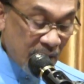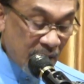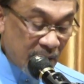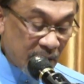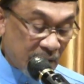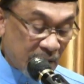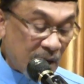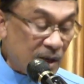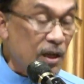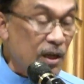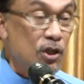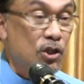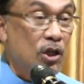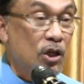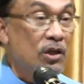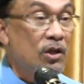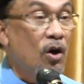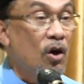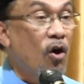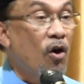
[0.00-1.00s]
the
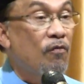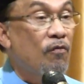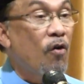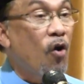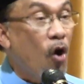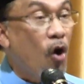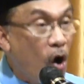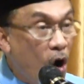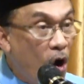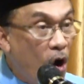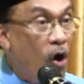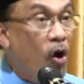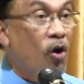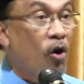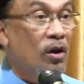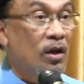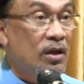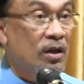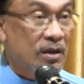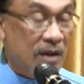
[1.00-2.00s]
recognition of
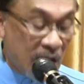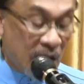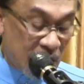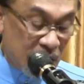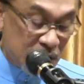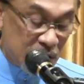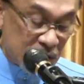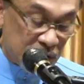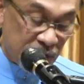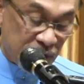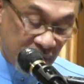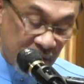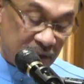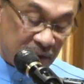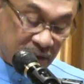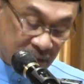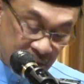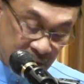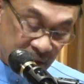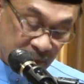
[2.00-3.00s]
all religious
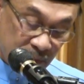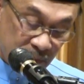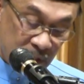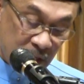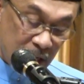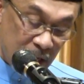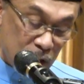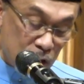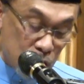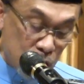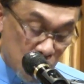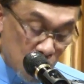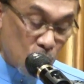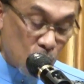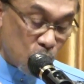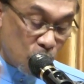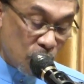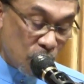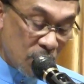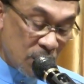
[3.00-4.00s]
faith. And
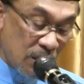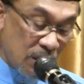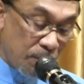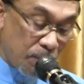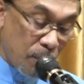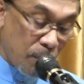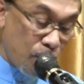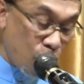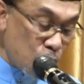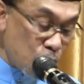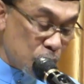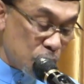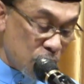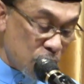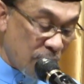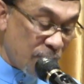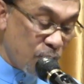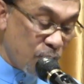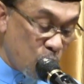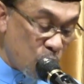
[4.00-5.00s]
two, the
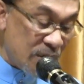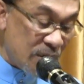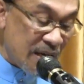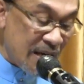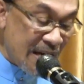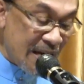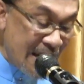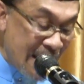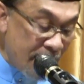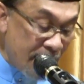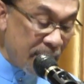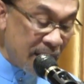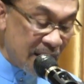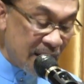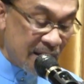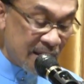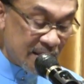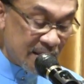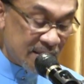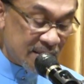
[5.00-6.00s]
promotion of good
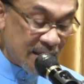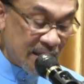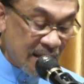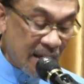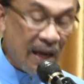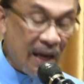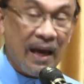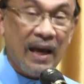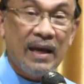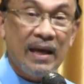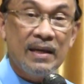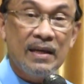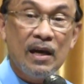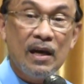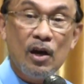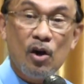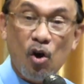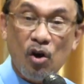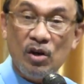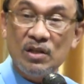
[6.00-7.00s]
neighborliness and
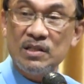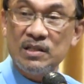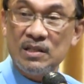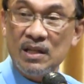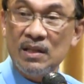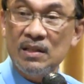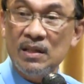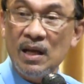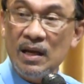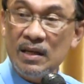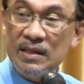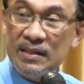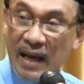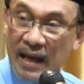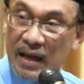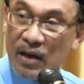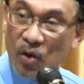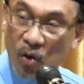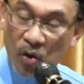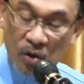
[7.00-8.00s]
constant
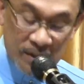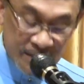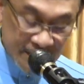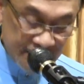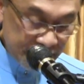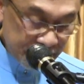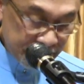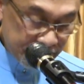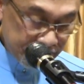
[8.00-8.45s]
dialogue.